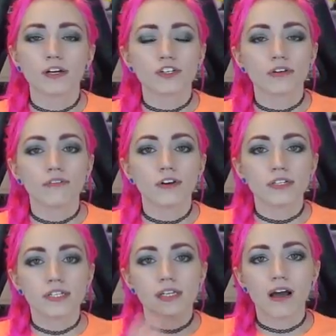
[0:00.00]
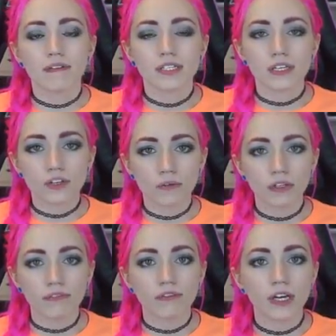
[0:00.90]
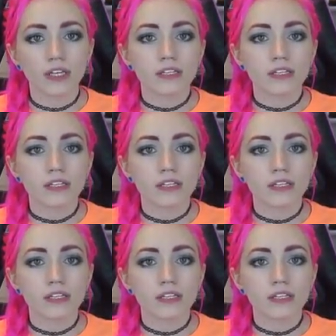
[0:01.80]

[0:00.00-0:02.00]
March 31st, is obviously totally free,